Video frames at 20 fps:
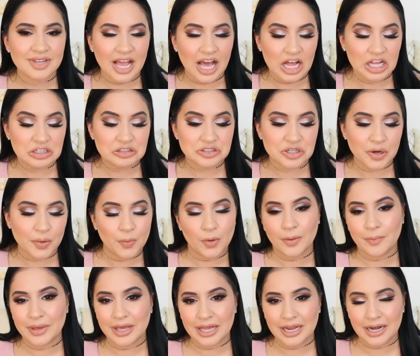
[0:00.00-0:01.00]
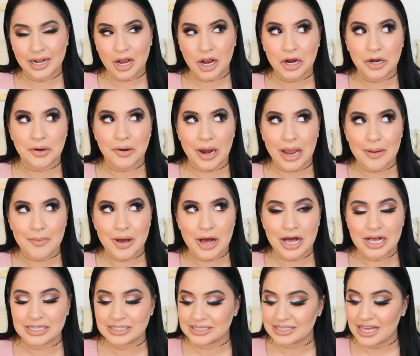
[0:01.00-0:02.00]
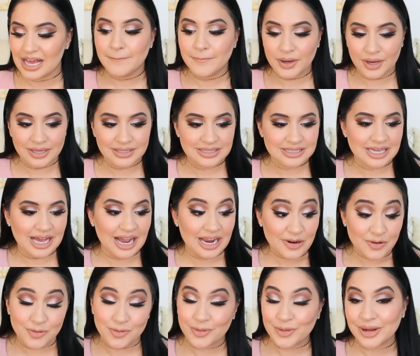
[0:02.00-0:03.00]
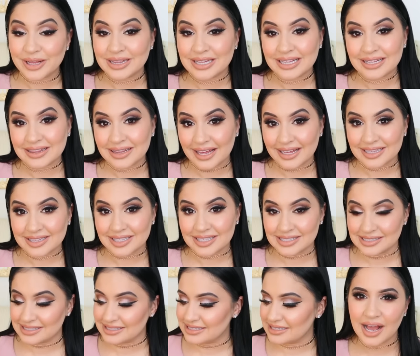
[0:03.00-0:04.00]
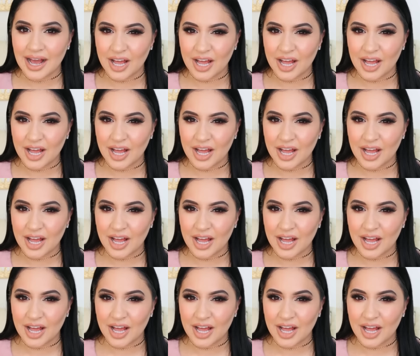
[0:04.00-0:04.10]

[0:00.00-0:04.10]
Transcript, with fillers: elder women, our grandmas, but I really like this.